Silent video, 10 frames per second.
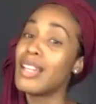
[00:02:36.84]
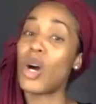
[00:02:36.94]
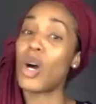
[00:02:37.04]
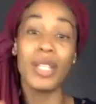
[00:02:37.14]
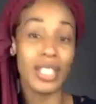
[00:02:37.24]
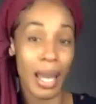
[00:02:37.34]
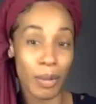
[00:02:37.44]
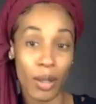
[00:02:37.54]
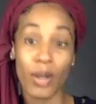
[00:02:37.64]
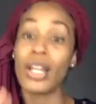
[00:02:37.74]
Don't be
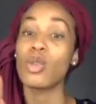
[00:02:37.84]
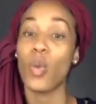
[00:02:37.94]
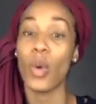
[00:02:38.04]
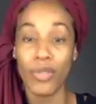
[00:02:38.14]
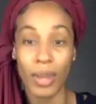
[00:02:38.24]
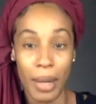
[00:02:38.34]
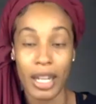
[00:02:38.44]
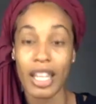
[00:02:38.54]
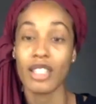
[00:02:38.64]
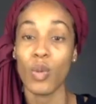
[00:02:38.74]
skeptical. It's worth the money,
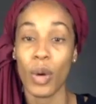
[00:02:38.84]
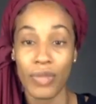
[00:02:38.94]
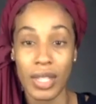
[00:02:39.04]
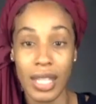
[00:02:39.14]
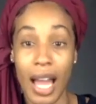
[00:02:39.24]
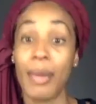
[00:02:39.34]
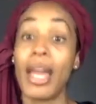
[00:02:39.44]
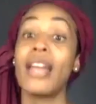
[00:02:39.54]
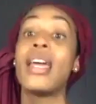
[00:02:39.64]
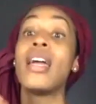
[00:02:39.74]
it's worth the time,
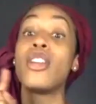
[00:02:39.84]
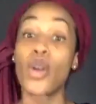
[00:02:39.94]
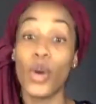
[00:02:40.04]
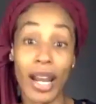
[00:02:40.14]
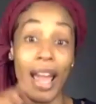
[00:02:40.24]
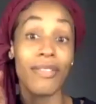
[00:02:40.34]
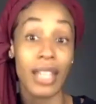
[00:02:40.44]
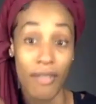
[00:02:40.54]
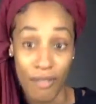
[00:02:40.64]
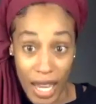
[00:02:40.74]
and you're going to have to
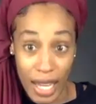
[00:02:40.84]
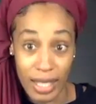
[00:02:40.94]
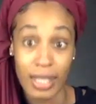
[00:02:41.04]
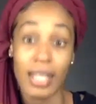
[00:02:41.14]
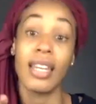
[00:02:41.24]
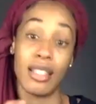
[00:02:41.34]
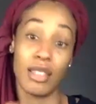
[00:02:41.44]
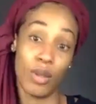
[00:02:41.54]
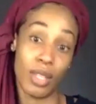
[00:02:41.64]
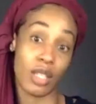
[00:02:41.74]
invest
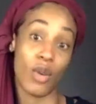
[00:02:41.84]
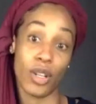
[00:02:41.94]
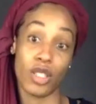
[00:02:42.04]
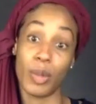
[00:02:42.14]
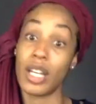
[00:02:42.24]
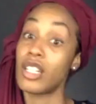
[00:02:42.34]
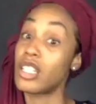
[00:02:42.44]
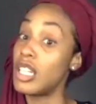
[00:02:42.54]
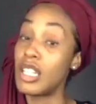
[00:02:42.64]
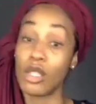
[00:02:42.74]
into this course because
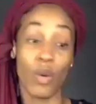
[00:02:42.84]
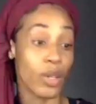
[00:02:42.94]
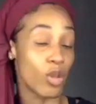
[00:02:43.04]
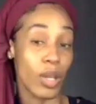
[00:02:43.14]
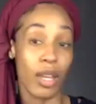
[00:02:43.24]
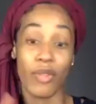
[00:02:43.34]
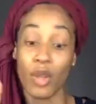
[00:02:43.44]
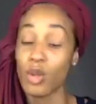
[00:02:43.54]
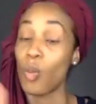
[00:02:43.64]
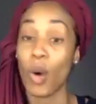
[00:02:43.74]
she is going to give you
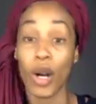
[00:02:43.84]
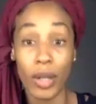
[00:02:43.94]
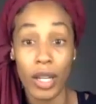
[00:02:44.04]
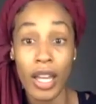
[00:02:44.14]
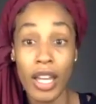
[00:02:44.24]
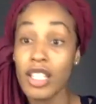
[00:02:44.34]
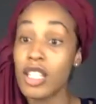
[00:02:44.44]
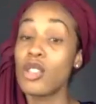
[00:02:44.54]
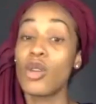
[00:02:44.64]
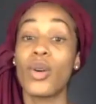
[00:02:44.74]
some work. She
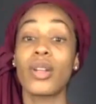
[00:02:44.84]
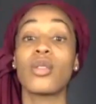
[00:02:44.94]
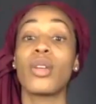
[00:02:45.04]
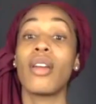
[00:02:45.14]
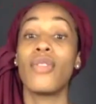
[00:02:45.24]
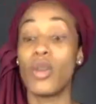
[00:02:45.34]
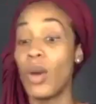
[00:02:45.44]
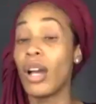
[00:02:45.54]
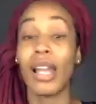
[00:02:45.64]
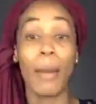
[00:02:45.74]
is going to give you
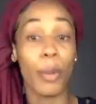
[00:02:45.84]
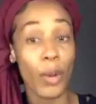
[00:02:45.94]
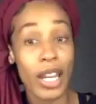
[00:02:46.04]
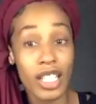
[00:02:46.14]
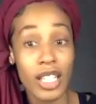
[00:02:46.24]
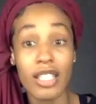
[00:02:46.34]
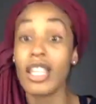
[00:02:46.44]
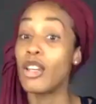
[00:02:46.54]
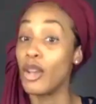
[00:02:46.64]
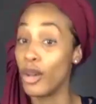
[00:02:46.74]
collaborations,
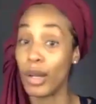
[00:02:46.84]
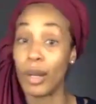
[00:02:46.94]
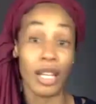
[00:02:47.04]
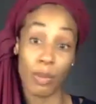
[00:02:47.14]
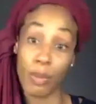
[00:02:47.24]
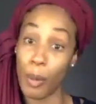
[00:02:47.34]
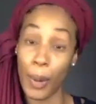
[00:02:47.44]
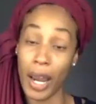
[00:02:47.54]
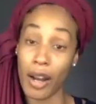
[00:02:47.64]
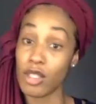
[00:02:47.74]
and you're going to need to be prepared.